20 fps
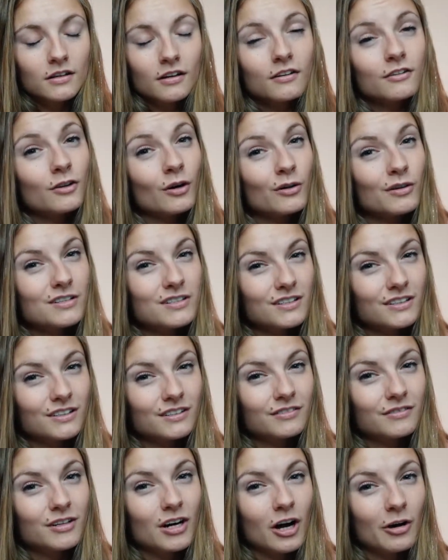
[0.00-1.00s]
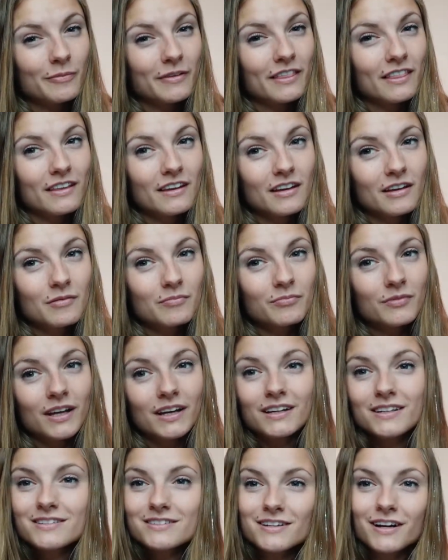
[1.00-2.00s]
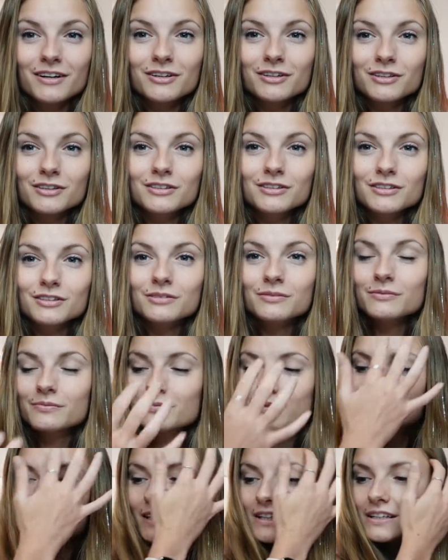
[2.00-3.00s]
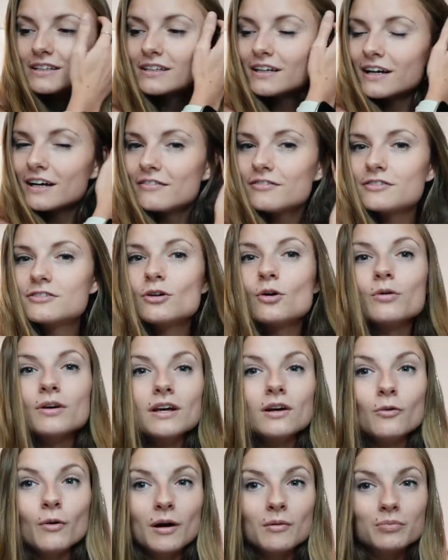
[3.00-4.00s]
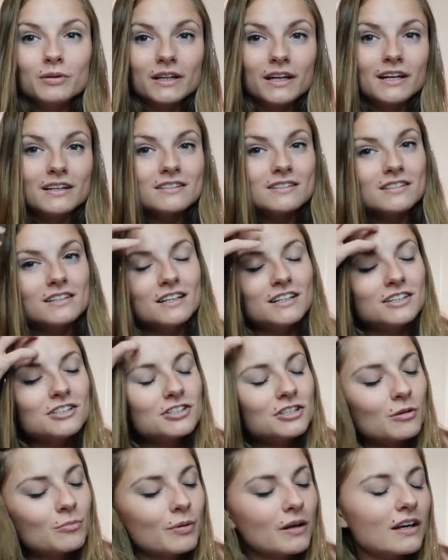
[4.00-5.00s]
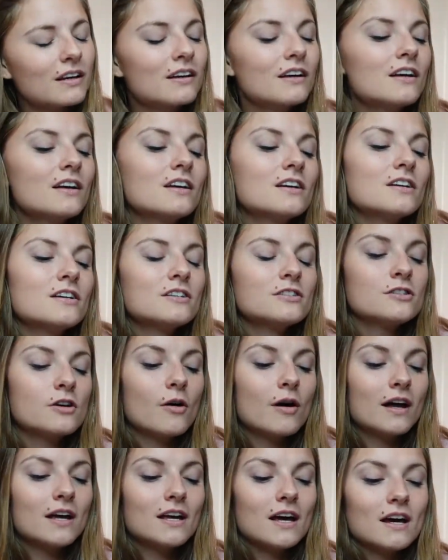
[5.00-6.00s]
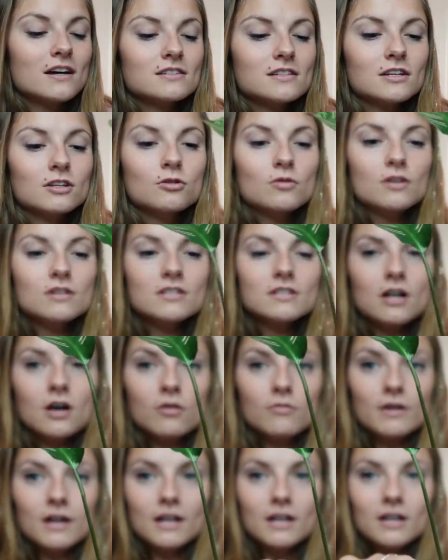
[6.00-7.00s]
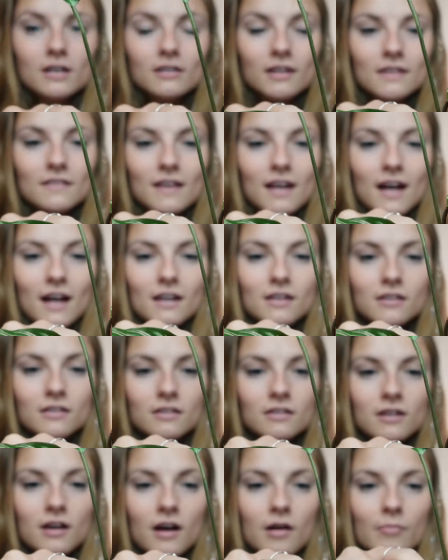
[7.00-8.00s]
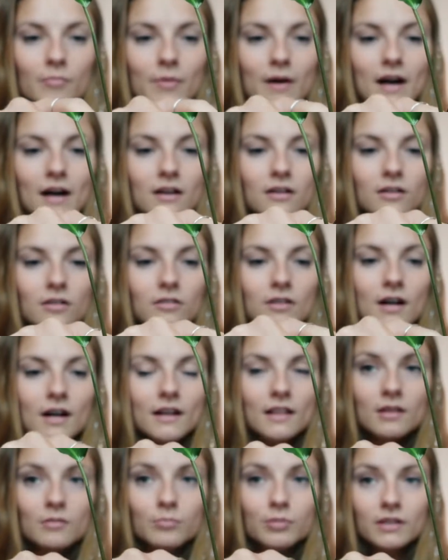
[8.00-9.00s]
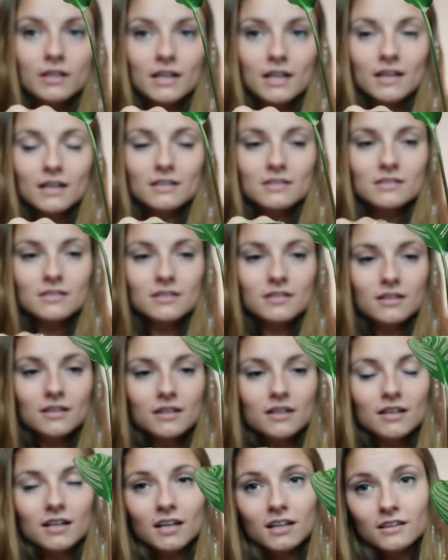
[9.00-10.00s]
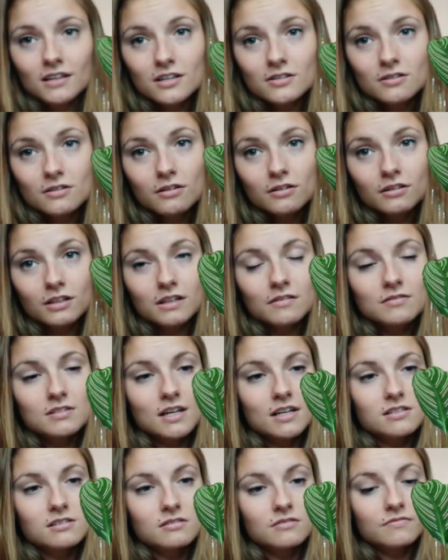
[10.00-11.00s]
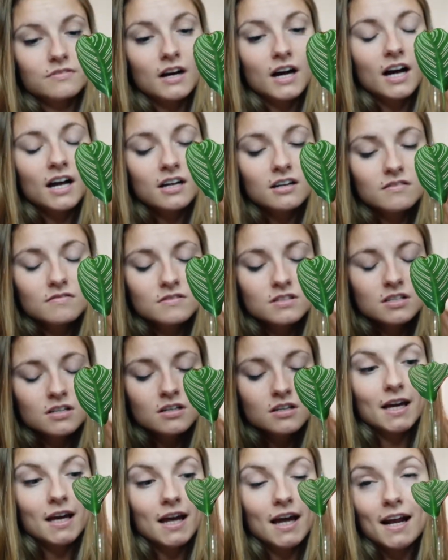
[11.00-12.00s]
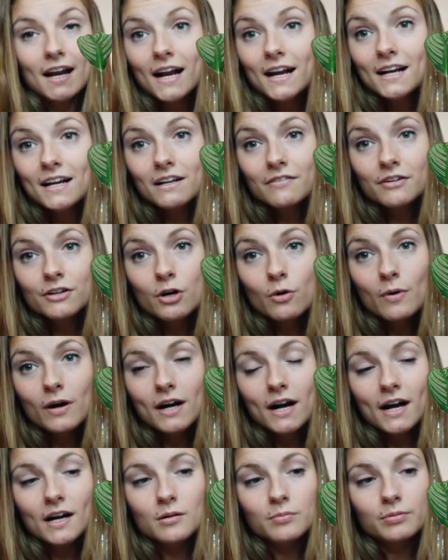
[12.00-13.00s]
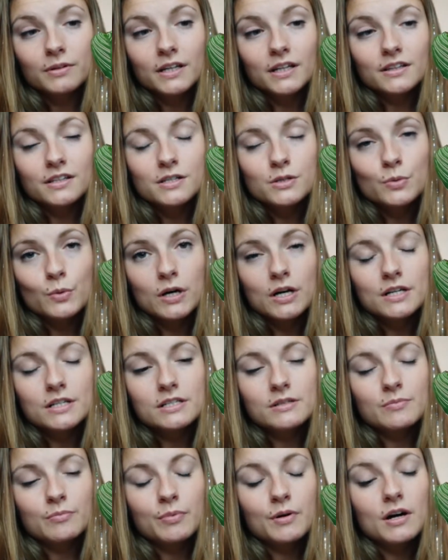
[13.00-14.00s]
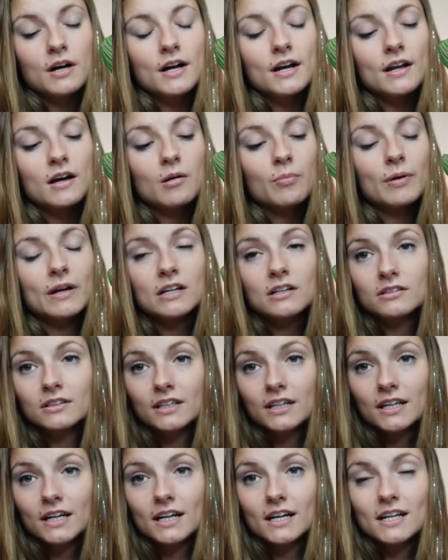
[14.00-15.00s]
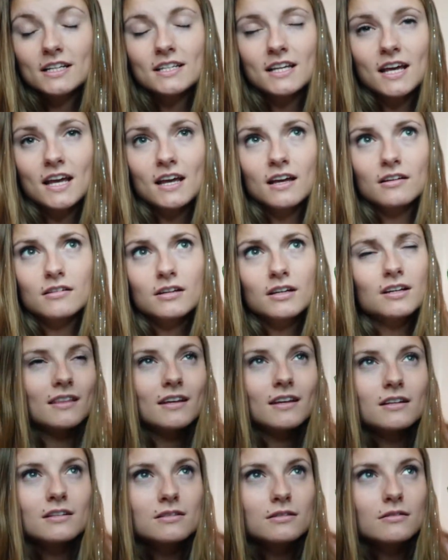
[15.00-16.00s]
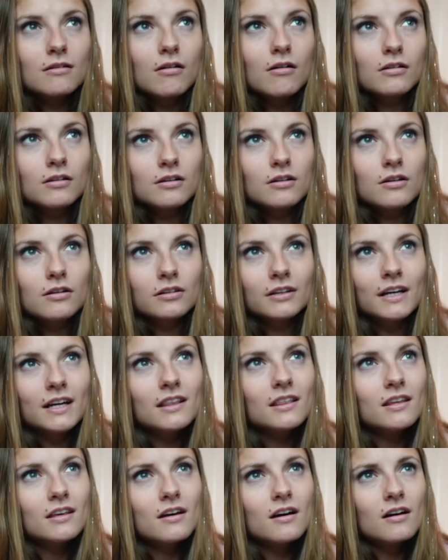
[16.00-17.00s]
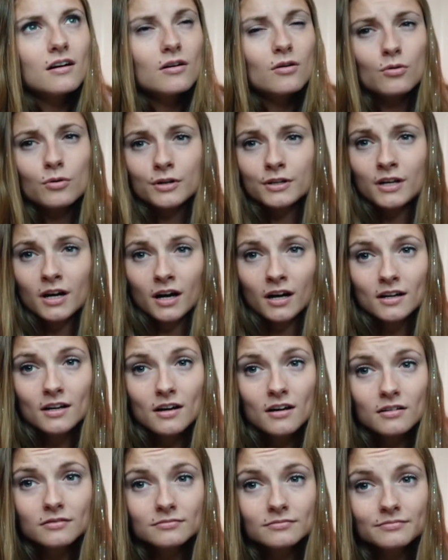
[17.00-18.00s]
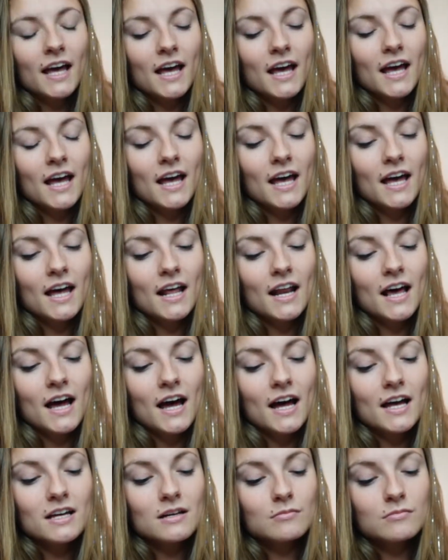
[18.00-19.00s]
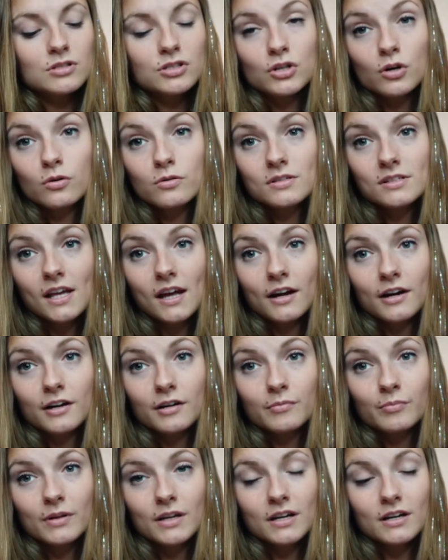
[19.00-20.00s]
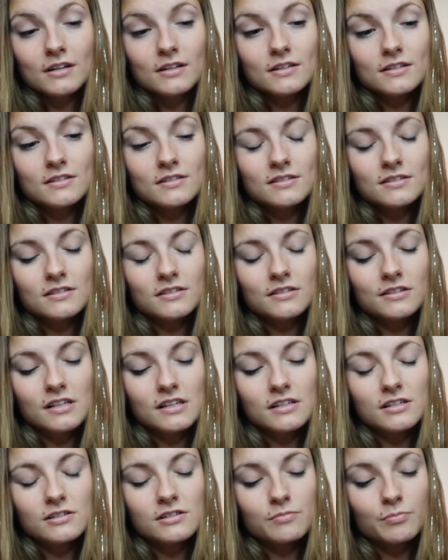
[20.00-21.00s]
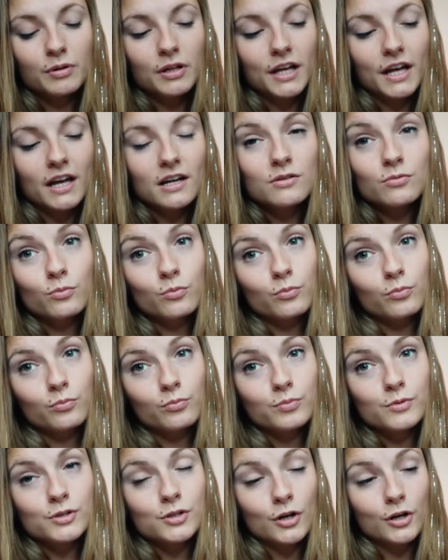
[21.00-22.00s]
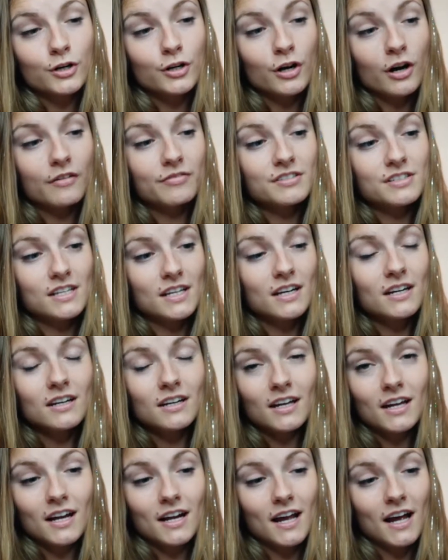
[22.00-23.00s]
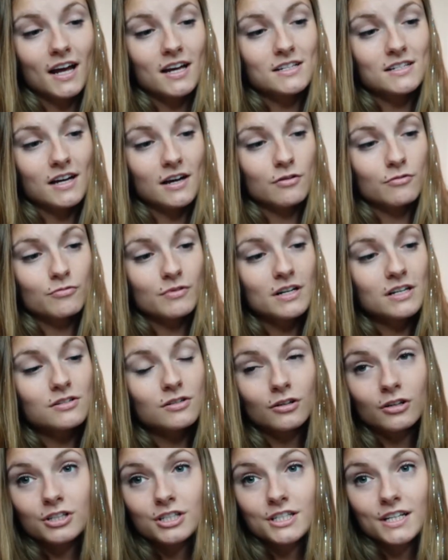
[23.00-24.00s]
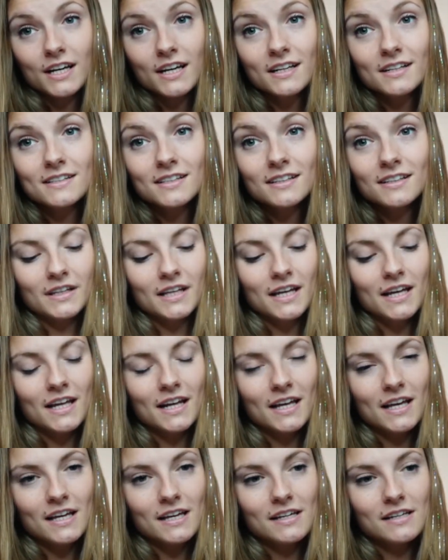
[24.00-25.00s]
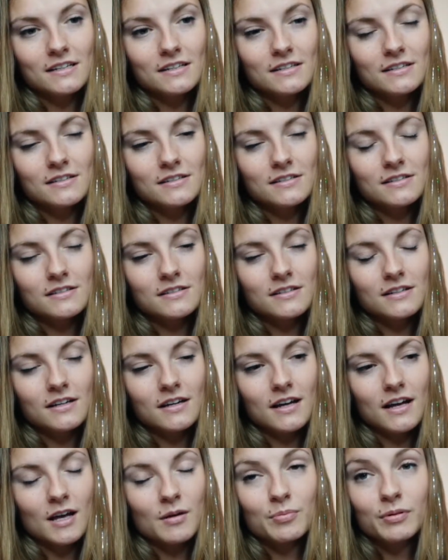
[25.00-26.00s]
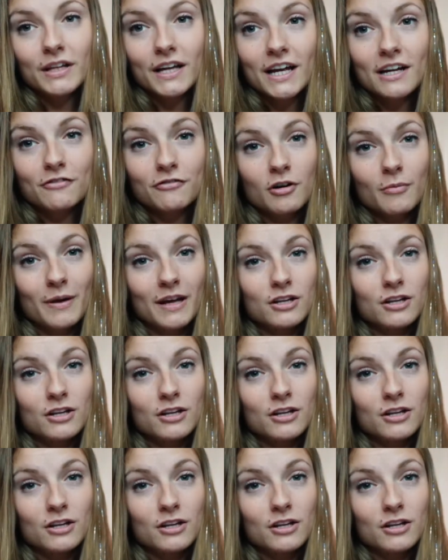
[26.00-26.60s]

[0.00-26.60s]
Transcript: Noticing a common theme, like it's not good to have soaking wet plants in shipping. So I guess like you can tell right here, like they had to cut back a lot of the plant, and these are the leaves that survived. And I didn't even know what kind of plant this was, but apparently it is I think it's called a Calathea Ornata. And I am so scared because this plant started off sick, and as I researched it, it is a plant from a